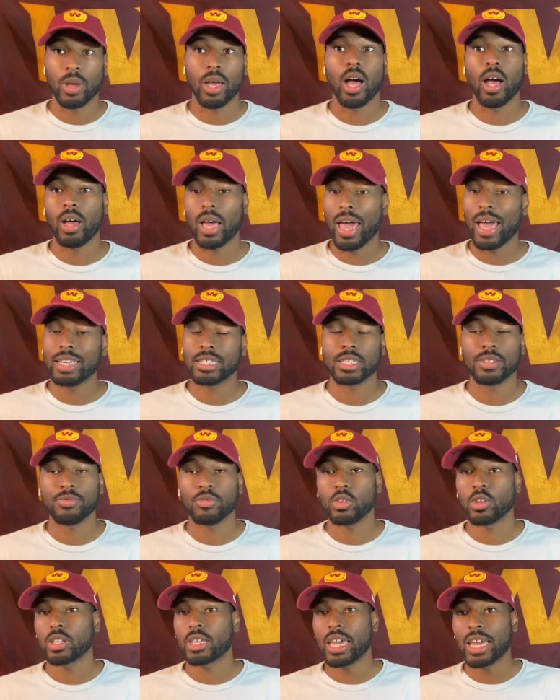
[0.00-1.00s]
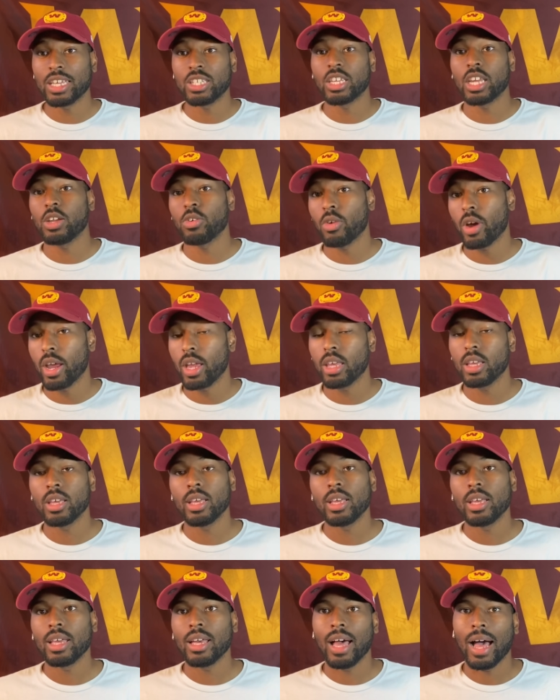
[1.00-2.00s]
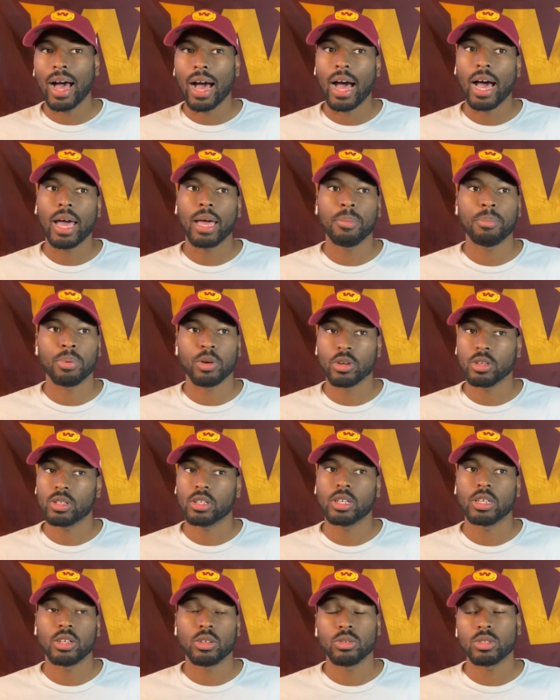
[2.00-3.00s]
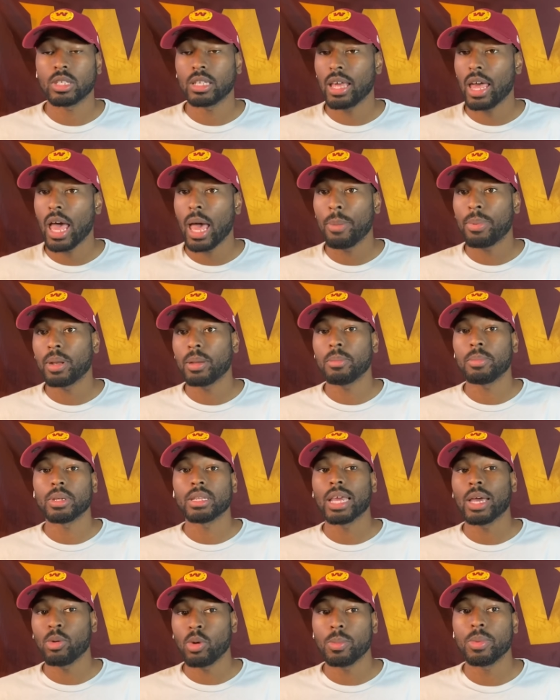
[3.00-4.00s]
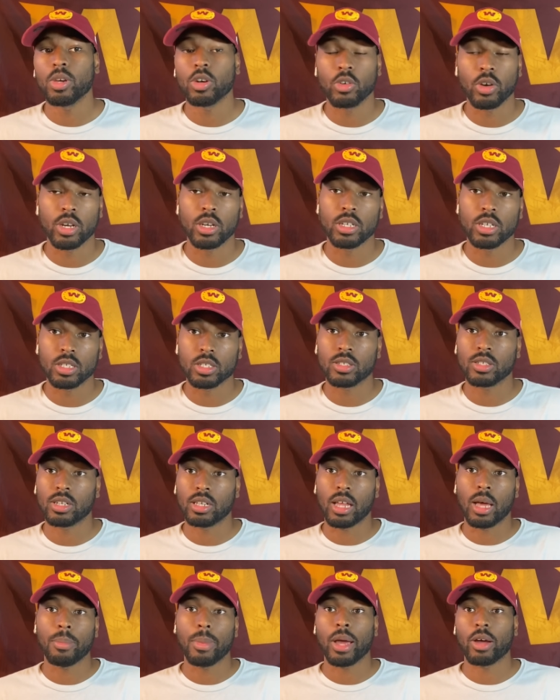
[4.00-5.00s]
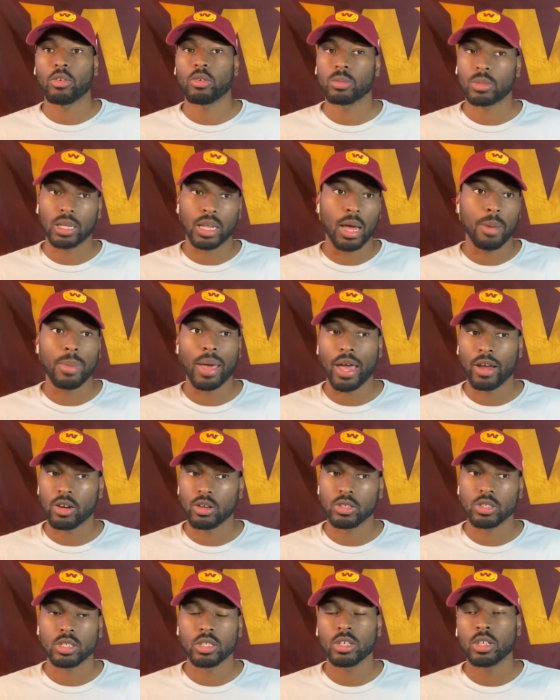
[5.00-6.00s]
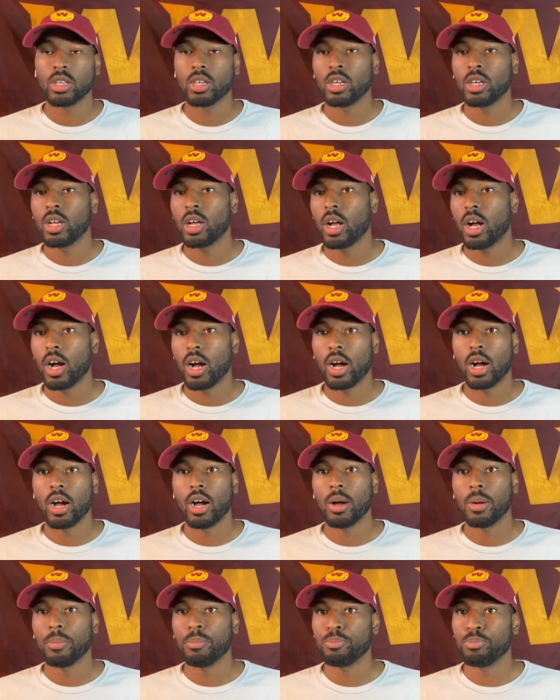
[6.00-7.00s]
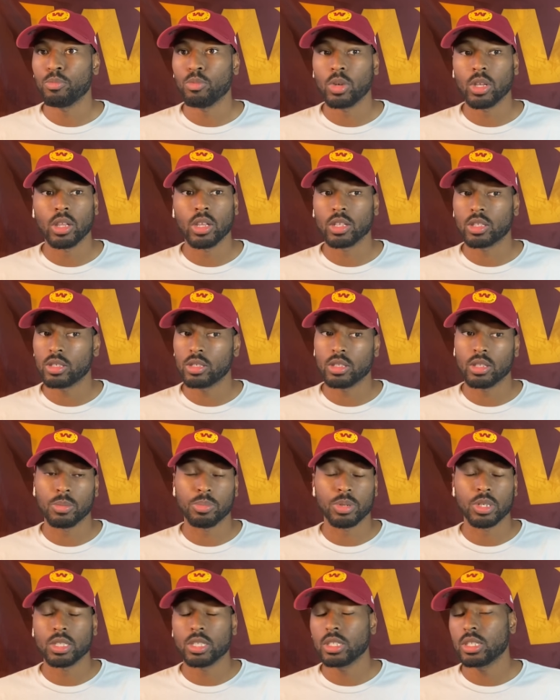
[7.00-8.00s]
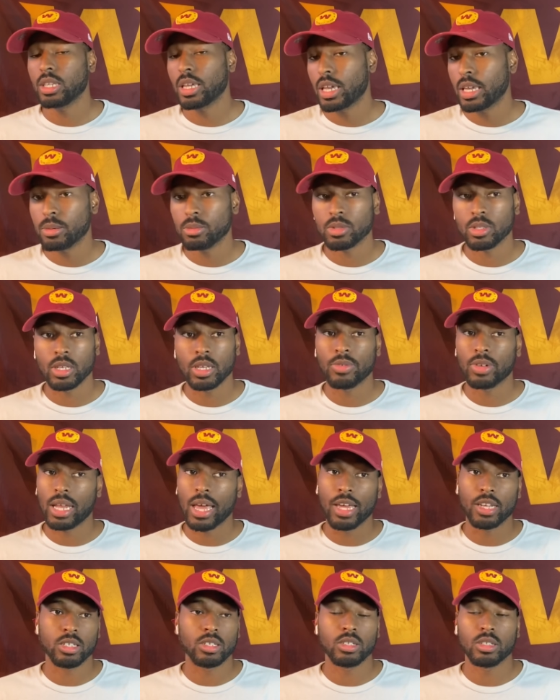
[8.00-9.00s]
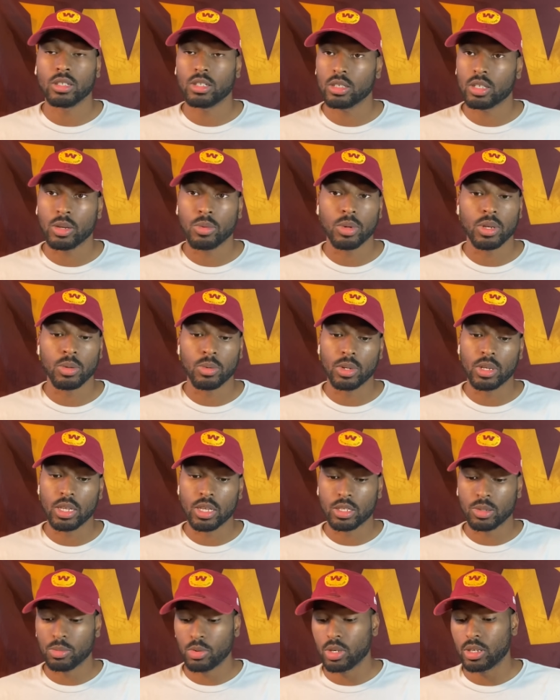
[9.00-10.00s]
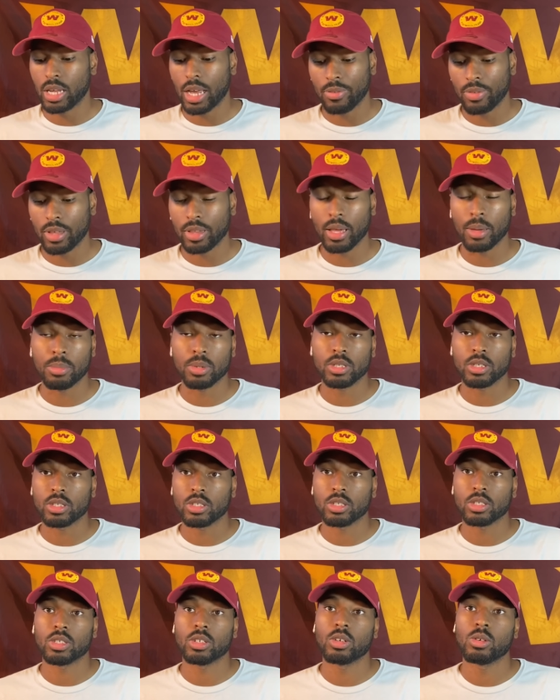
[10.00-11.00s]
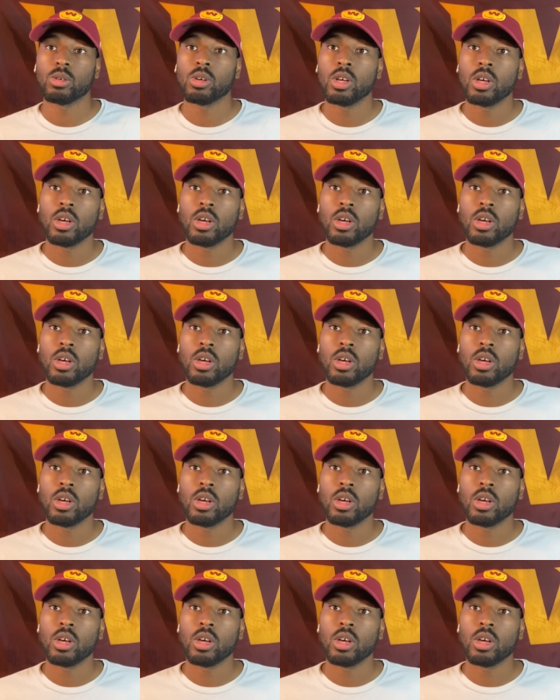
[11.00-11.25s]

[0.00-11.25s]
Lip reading: asking for KJ Wright. I personally don't see that happening, but that would be a great addition to the linebacker room. The linebackers, we looked in the preseason games, even last year, it looks like we need some more depth at that position. So